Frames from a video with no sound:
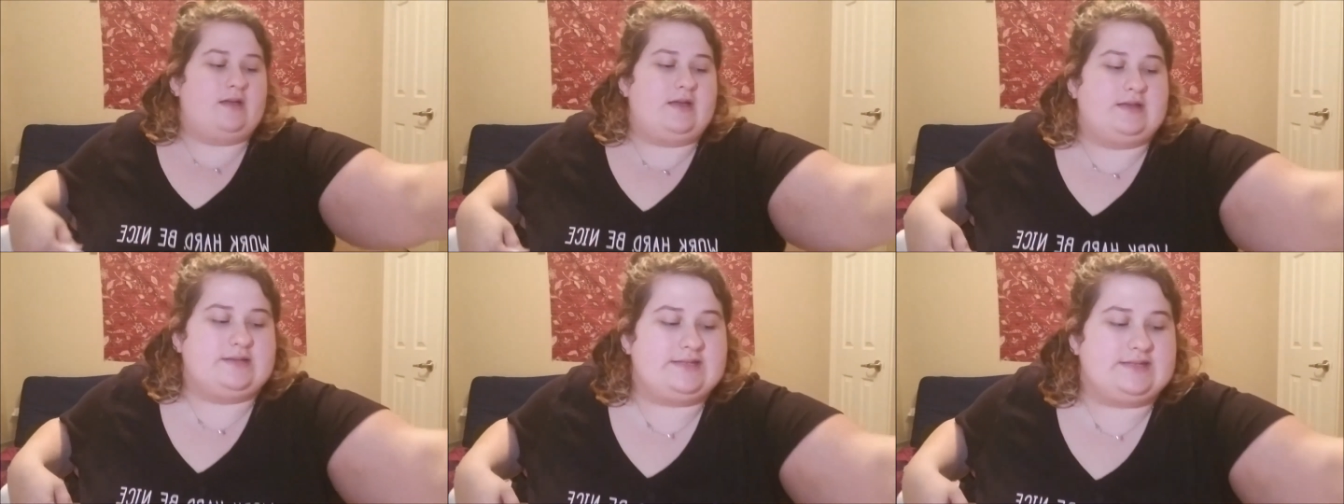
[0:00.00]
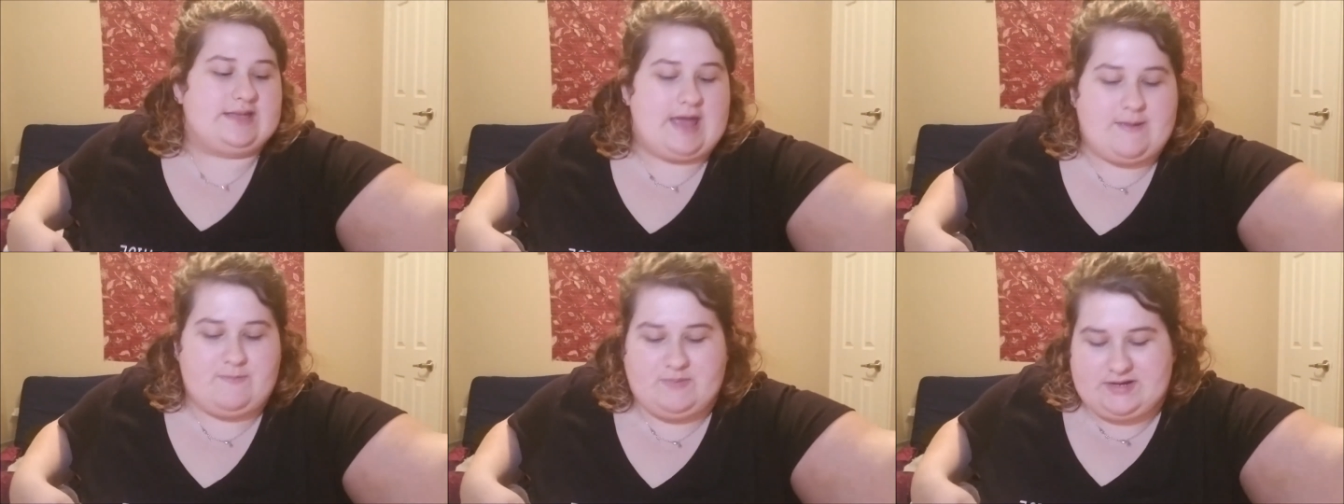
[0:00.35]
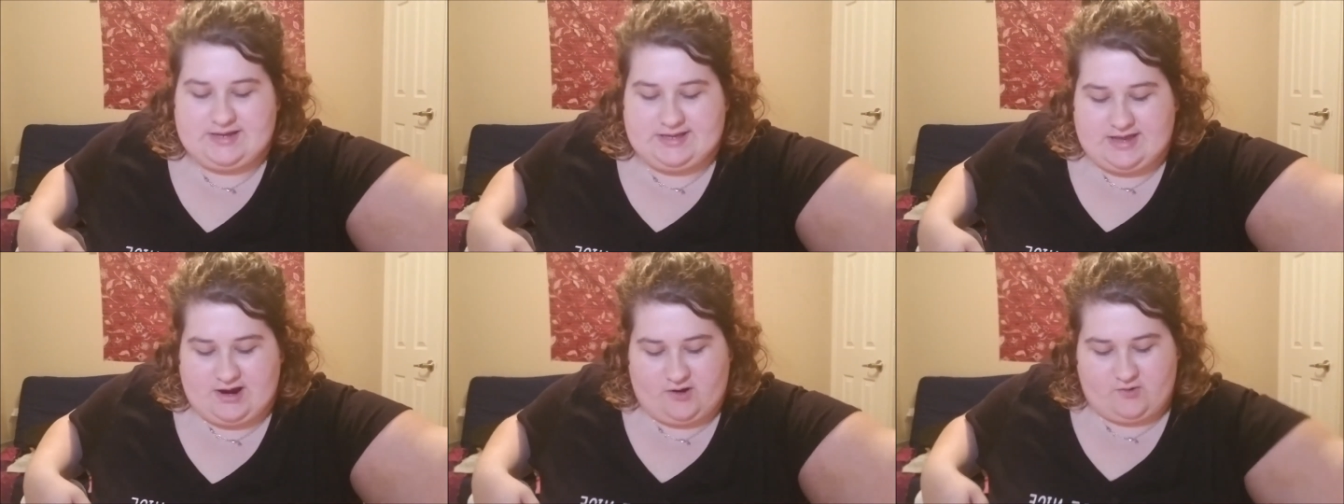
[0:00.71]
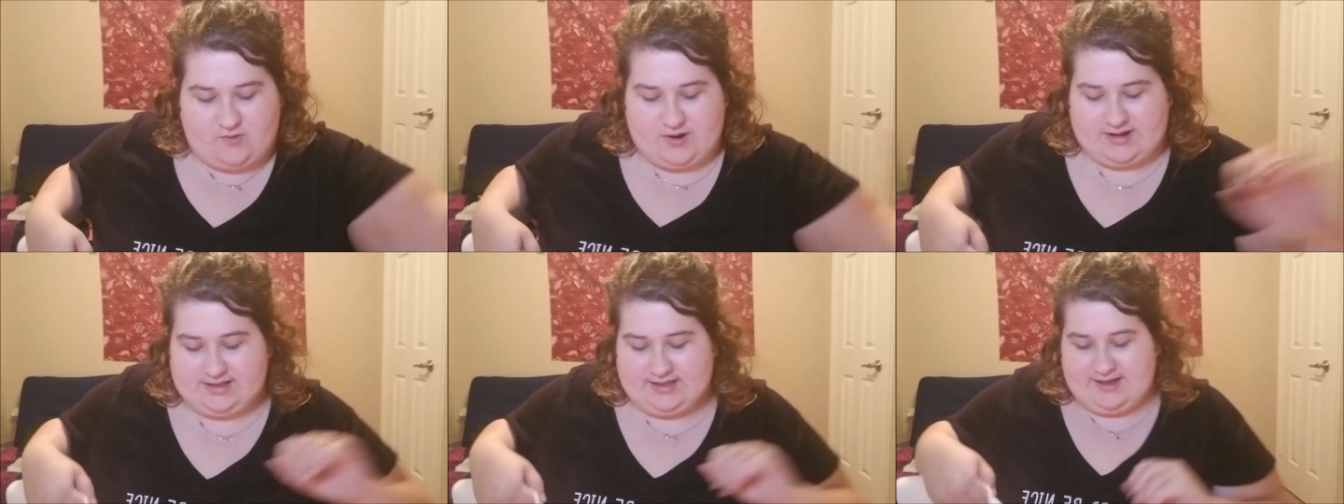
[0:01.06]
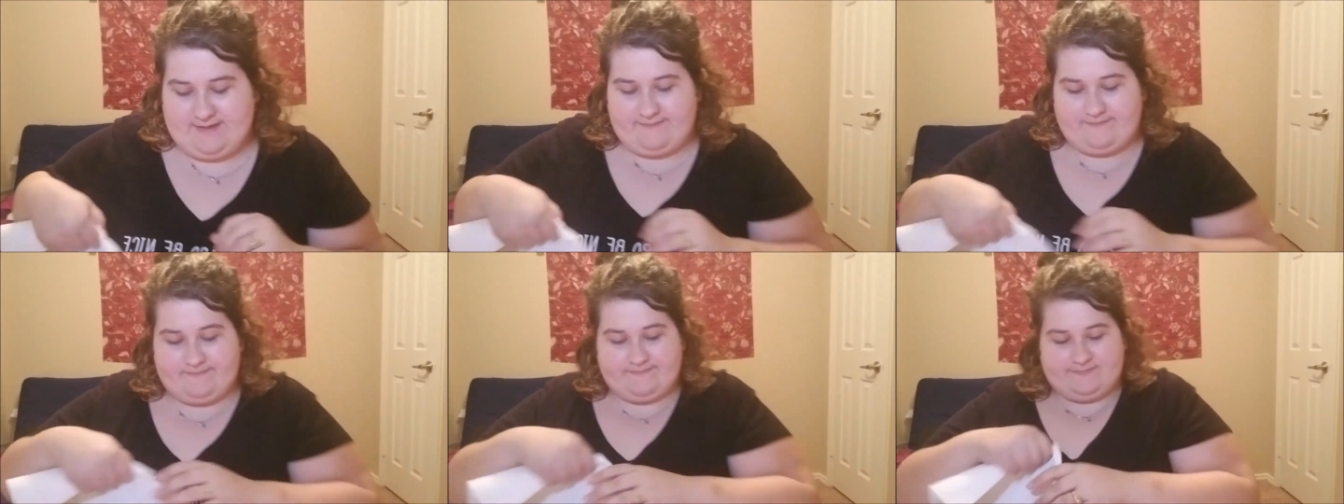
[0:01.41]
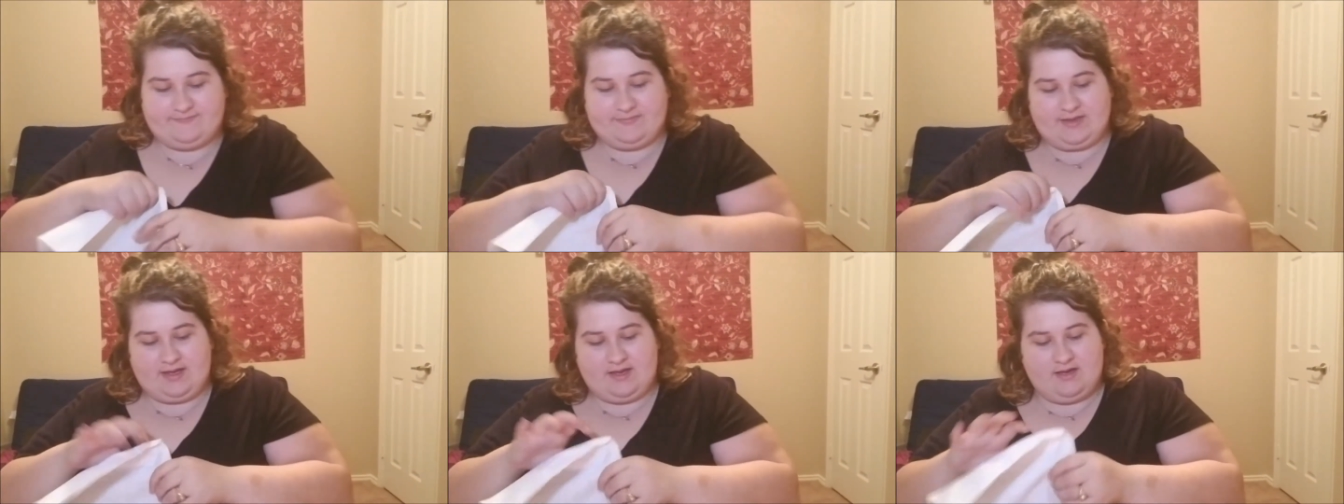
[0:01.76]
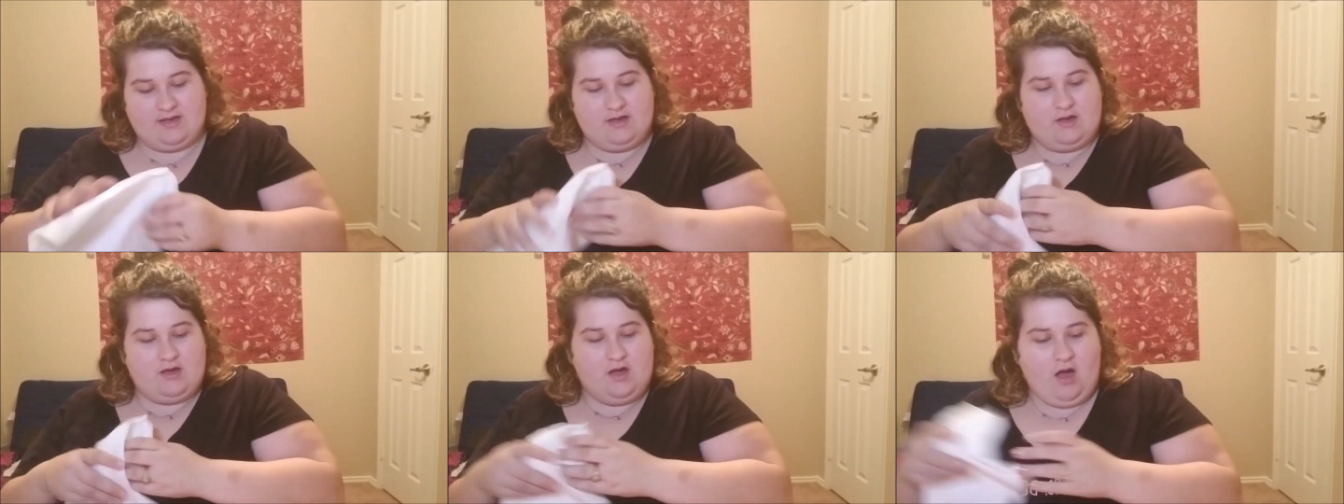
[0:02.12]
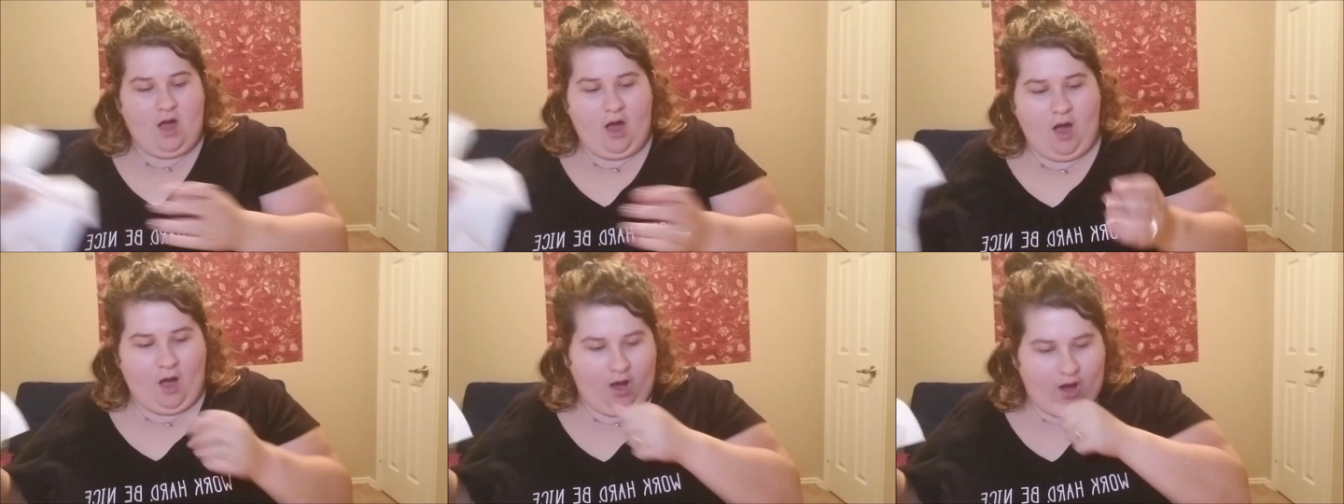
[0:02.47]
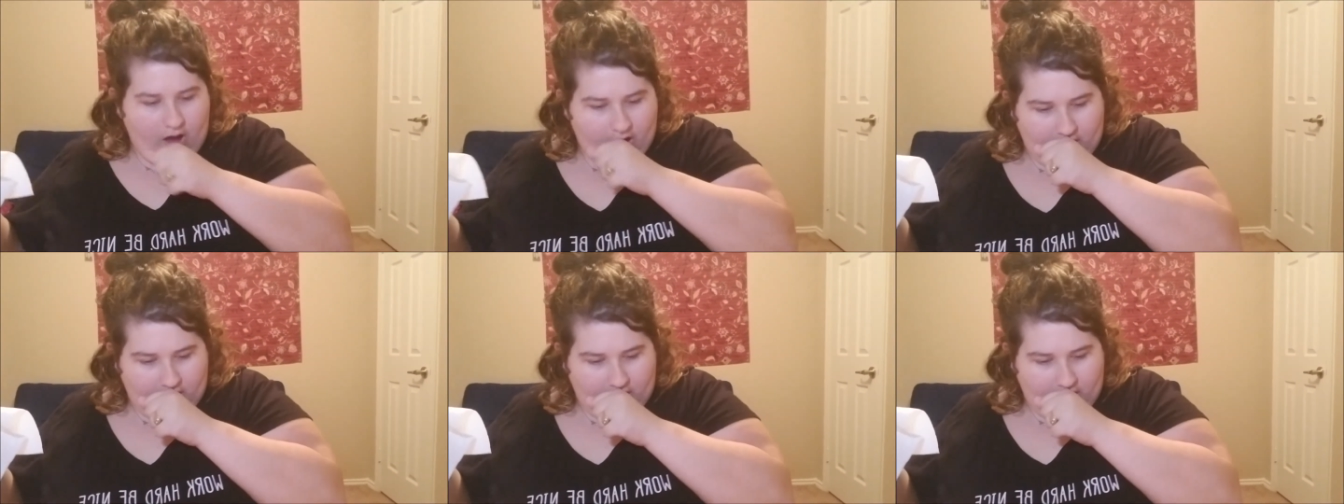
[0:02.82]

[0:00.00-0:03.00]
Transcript: Escape to there quickly. There's